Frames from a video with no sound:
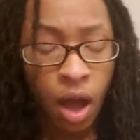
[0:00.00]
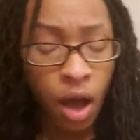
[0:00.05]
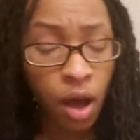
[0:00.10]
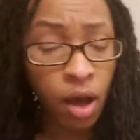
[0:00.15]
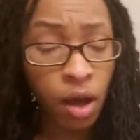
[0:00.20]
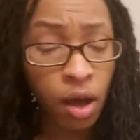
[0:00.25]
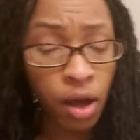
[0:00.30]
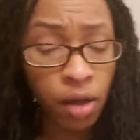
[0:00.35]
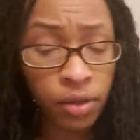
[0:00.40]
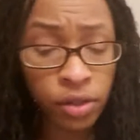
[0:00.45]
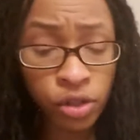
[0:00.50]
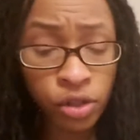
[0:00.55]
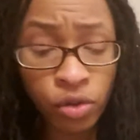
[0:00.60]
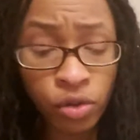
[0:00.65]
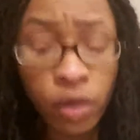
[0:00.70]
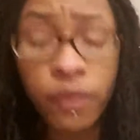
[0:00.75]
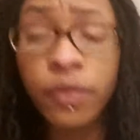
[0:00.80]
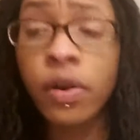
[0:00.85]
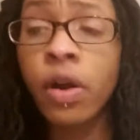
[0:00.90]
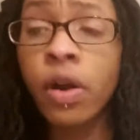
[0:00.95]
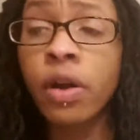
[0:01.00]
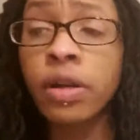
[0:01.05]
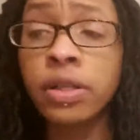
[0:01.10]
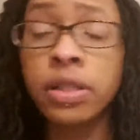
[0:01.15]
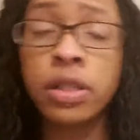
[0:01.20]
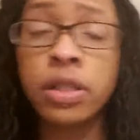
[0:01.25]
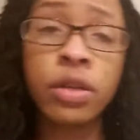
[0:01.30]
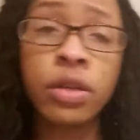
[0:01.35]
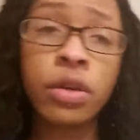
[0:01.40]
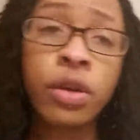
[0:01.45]
The Strength card
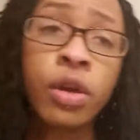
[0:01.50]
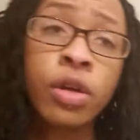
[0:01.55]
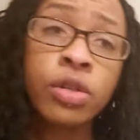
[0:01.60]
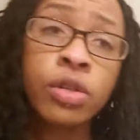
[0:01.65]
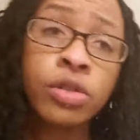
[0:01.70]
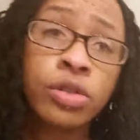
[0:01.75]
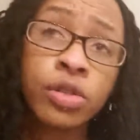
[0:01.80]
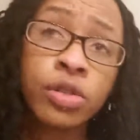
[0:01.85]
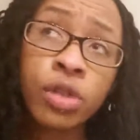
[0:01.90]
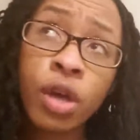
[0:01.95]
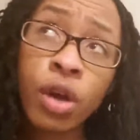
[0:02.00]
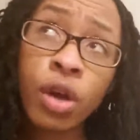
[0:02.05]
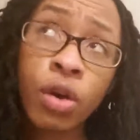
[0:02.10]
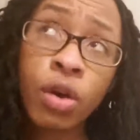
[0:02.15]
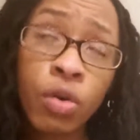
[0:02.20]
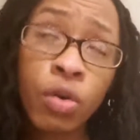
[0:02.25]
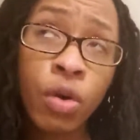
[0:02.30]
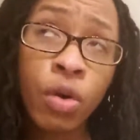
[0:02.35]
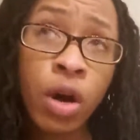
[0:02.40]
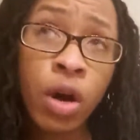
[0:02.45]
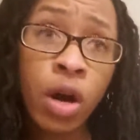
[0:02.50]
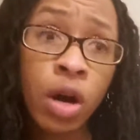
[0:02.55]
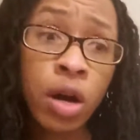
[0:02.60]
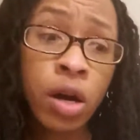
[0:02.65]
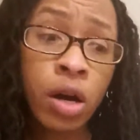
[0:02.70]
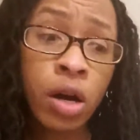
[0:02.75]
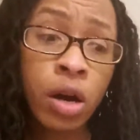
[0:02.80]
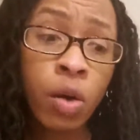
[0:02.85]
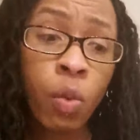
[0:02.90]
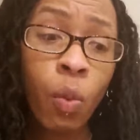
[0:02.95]
is here. So
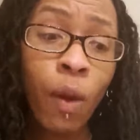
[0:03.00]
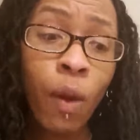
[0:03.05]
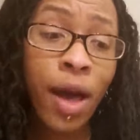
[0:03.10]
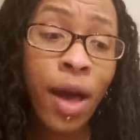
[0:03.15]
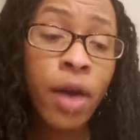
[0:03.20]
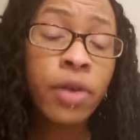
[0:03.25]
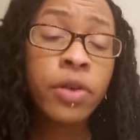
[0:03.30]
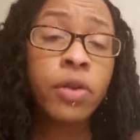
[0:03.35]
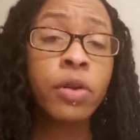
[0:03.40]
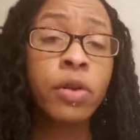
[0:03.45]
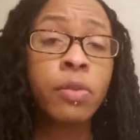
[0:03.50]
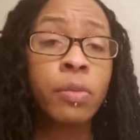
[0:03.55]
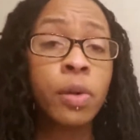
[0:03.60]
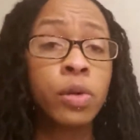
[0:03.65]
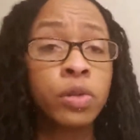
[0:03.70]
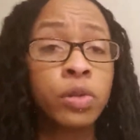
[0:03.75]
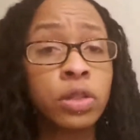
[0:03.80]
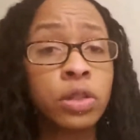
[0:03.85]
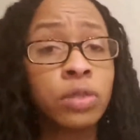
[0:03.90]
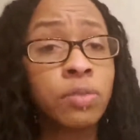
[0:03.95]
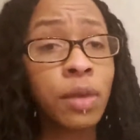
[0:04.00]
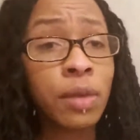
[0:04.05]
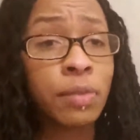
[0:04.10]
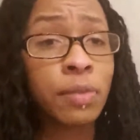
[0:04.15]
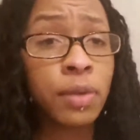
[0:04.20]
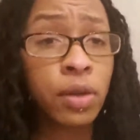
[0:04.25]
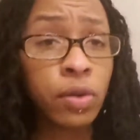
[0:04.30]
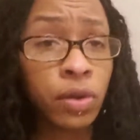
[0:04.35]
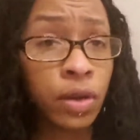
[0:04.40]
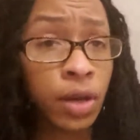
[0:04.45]
while your emotions may
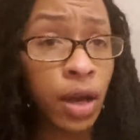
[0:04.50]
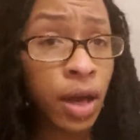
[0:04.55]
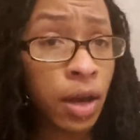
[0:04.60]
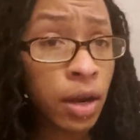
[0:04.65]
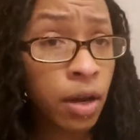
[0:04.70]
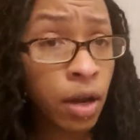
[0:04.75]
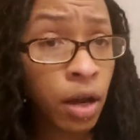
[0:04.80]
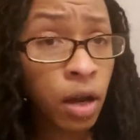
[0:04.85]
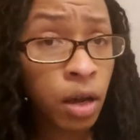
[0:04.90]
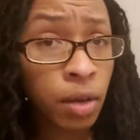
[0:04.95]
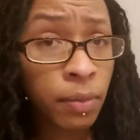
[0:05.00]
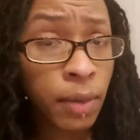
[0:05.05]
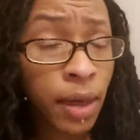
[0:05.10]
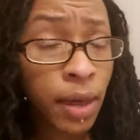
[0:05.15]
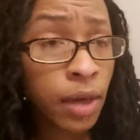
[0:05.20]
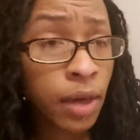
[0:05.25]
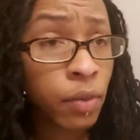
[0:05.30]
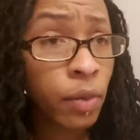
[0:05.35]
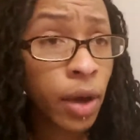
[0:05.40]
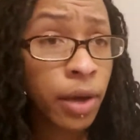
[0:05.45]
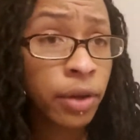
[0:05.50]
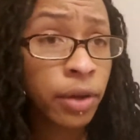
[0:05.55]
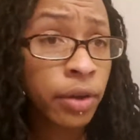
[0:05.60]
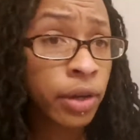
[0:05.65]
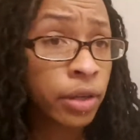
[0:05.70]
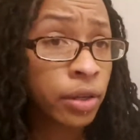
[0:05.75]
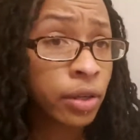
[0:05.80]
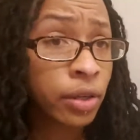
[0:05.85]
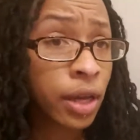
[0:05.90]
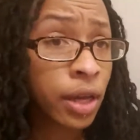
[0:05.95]
be going out of haywire
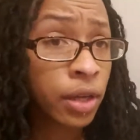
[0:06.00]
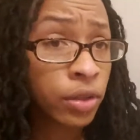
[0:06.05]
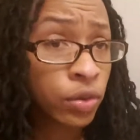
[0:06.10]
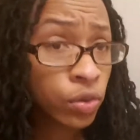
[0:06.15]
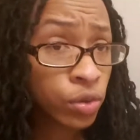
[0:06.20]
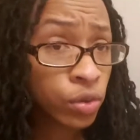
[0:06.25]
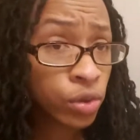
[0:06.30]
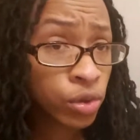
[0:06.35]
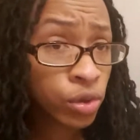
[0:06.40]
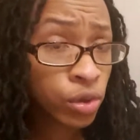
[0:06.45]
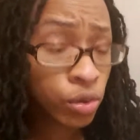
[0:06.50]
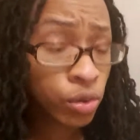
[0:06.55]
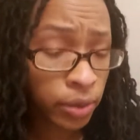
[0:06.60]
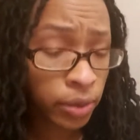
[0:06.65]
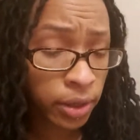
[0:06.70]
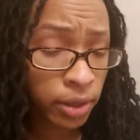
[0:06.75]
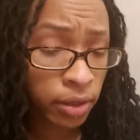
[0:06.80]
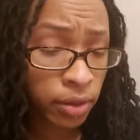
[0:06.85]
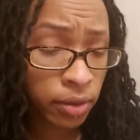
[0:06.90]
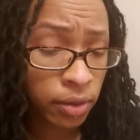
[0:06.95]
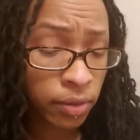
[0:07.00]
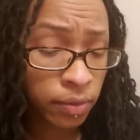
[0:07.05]
and you're not used to it,